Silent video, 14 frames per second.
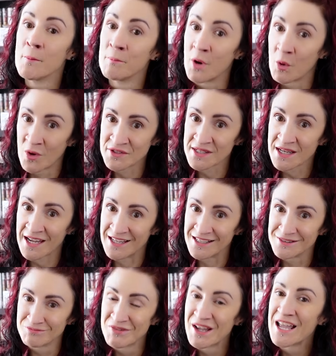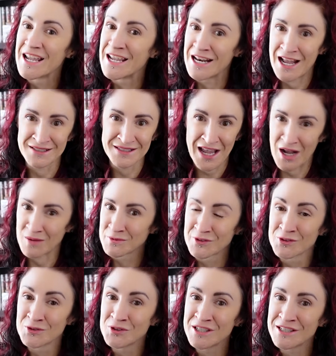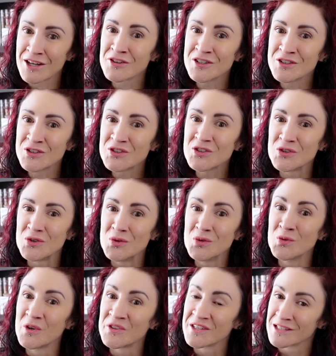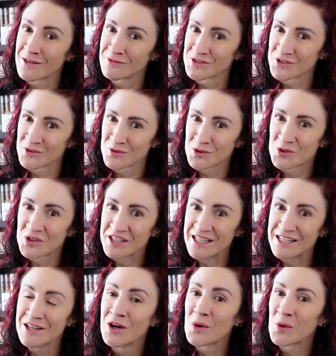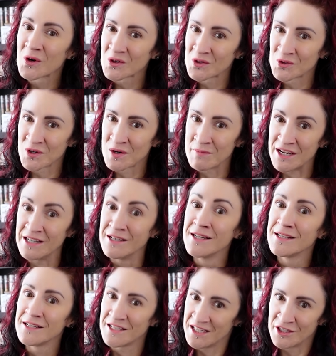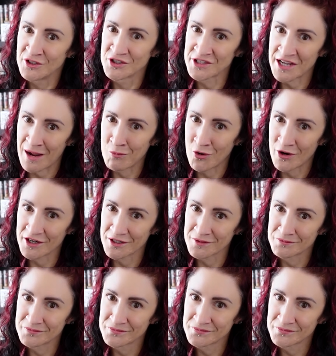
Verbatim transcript: But once again, it has absolutely nothing to do with the levels of chlorine or chloramine in your tap water.